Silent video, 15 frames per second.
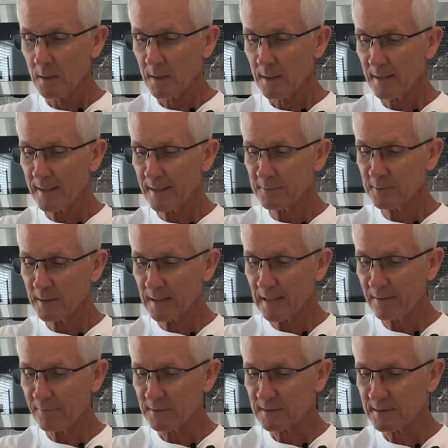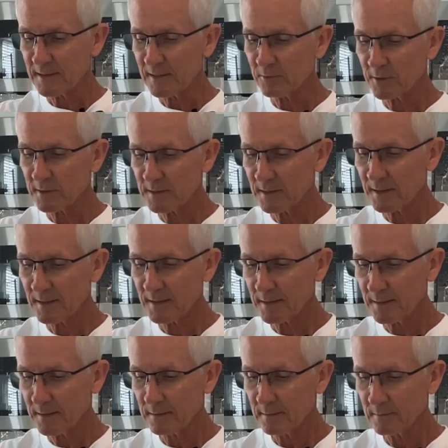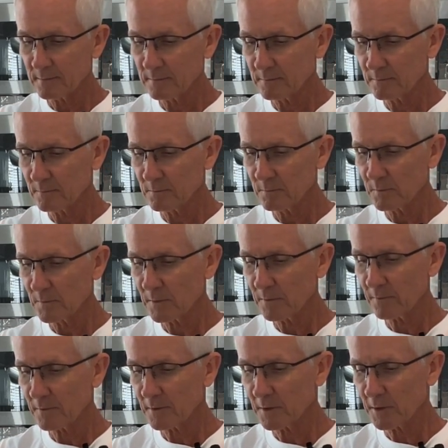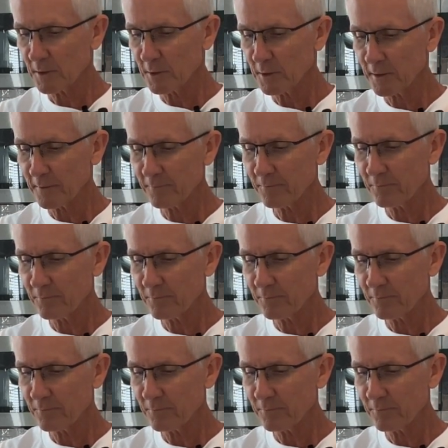It gives it kind of a citrusy, good,